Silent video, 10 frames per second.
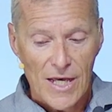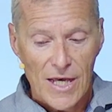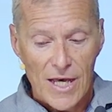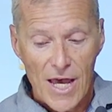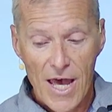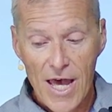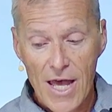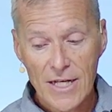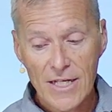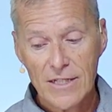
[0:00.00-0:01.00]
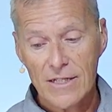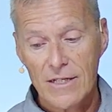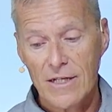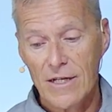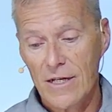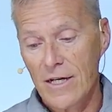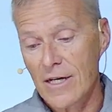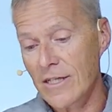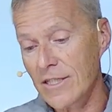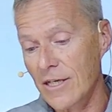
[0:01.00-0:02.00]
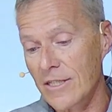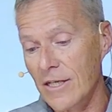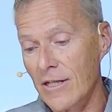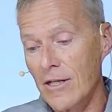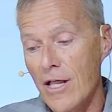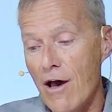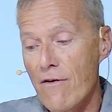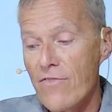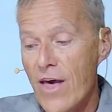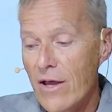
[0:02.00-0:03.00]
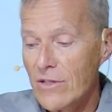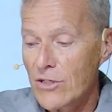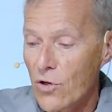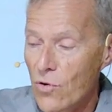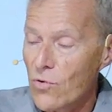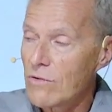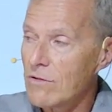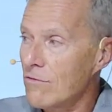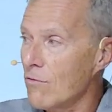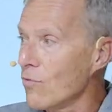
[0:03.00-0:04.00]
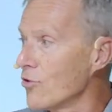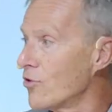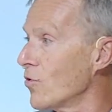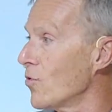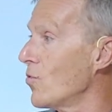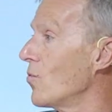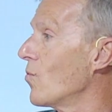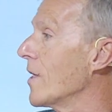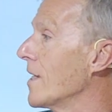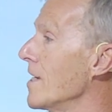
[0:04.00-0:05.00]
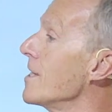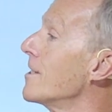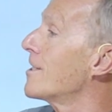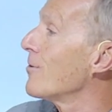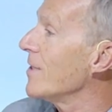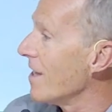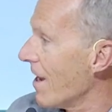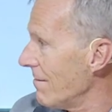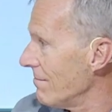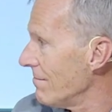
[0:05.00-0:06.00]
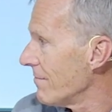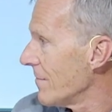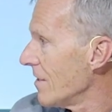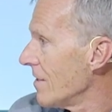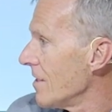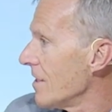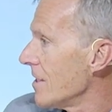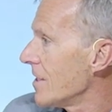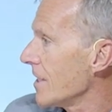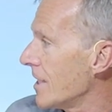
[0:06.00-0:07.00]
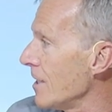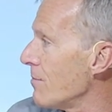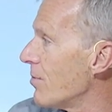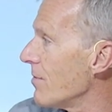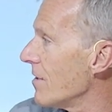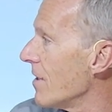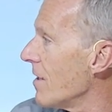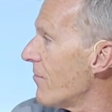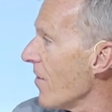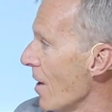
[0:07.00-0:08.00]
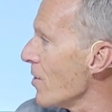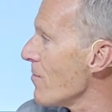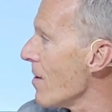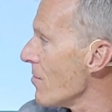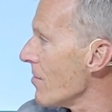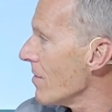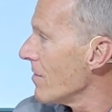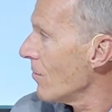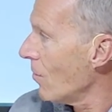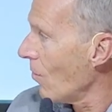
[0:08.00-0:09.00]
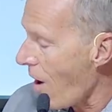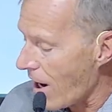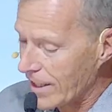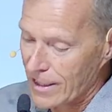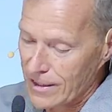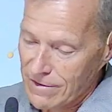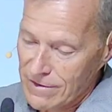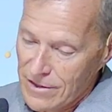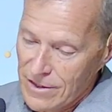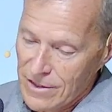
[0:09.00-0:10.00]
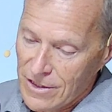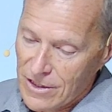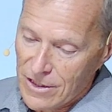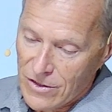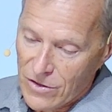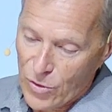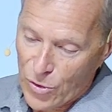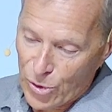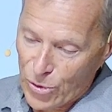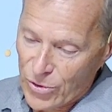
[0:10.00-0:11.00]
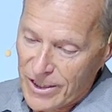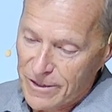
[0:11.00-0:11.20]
And uh, it's, a, it's a love that, you know, will do what needs to be done to keep a family member walking with the Lord.